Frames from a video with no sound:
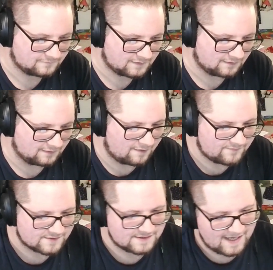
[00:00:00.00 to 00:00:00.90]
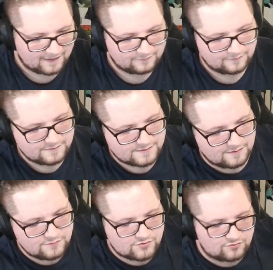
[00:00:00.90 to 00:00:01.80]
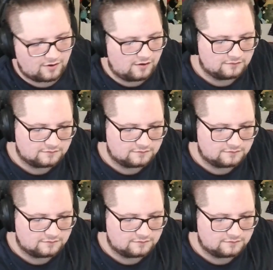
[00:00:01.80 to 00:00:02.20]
Love this deck, dude. So strong.